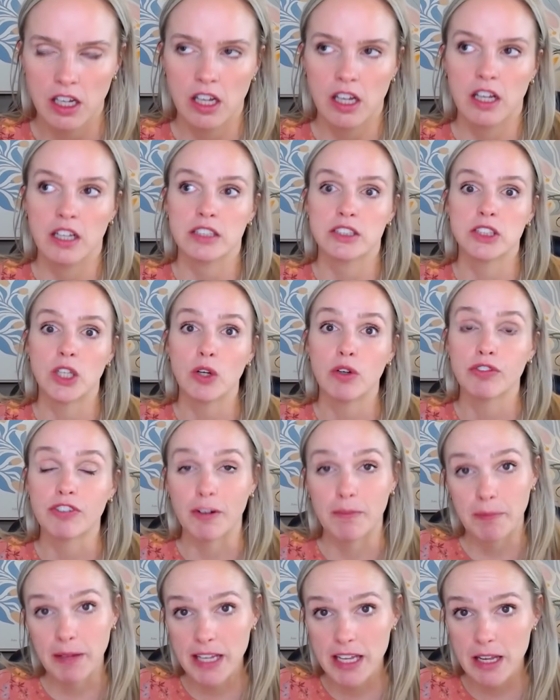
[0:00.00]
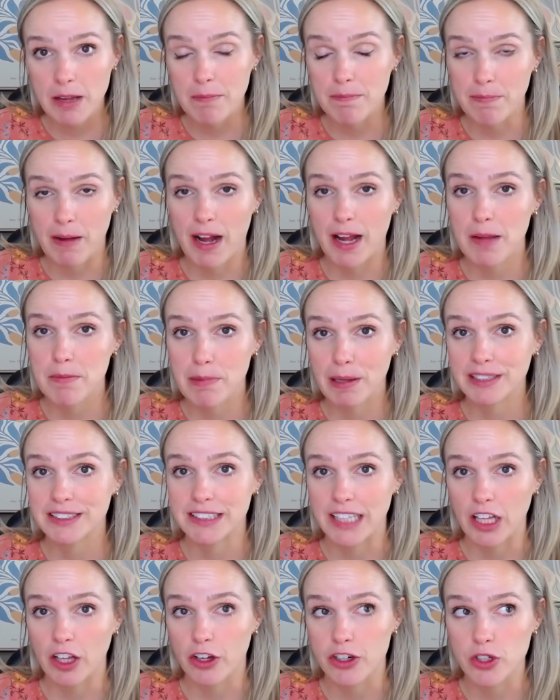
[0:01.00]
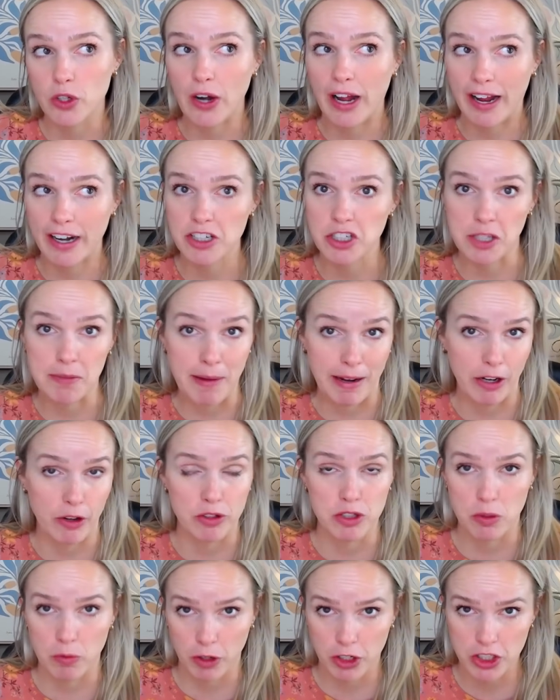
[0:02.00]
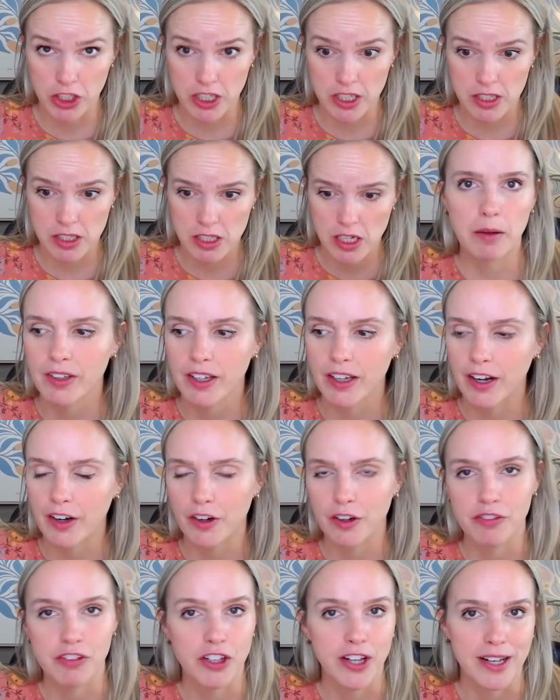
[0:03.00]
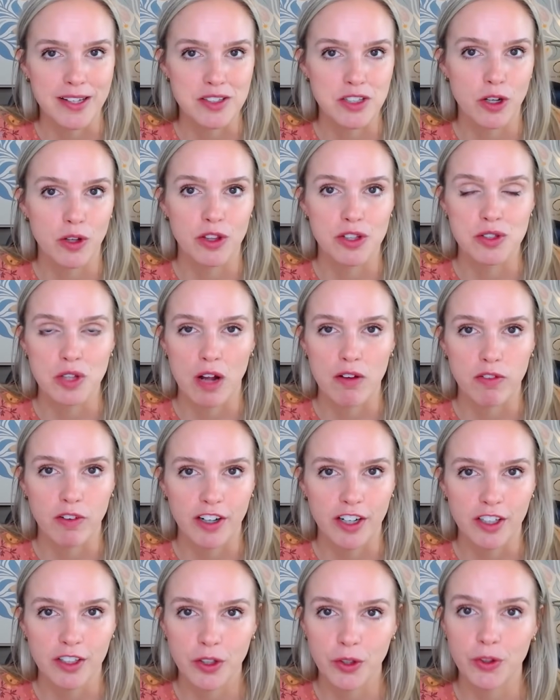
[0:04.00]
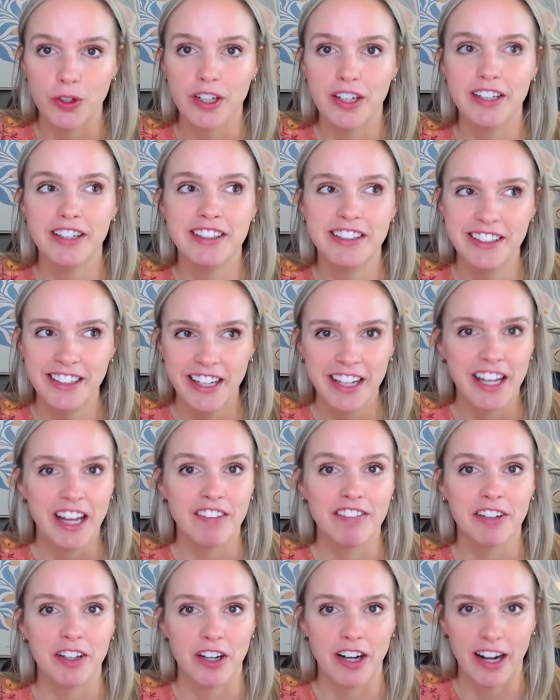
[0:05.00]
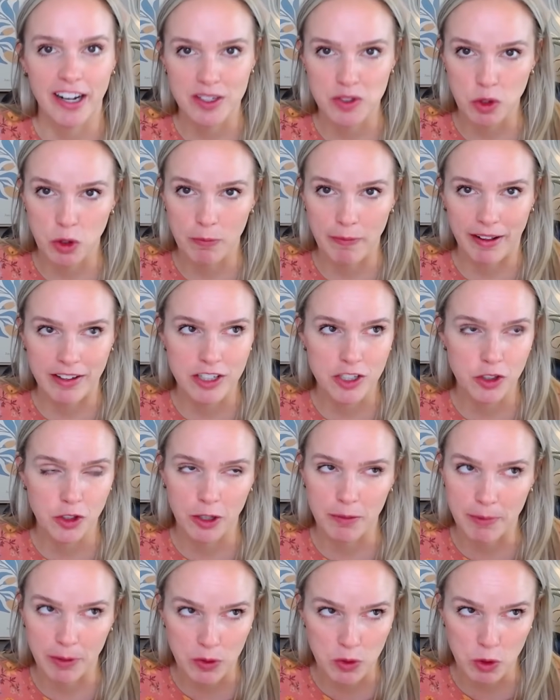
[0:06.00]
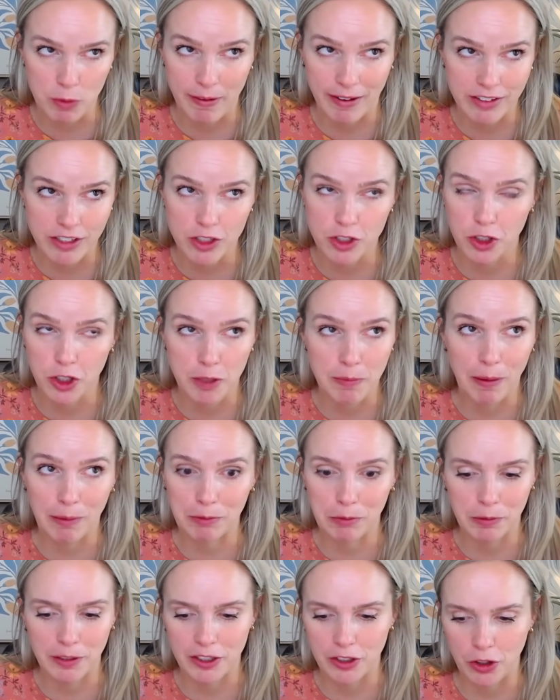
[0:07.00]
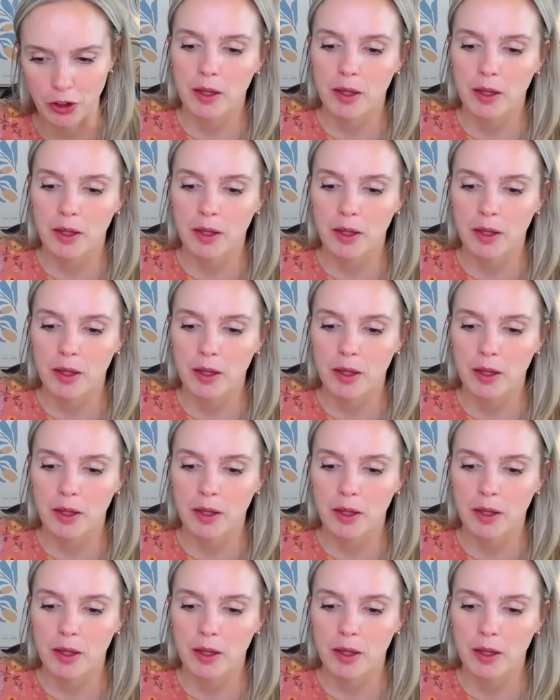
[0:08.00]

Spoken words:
So for me, my best sellers are actually my notes and worksheets. I don't know if you guys know the software CUDA. If you're a high school math teacher or middle school math teacher, you probably do.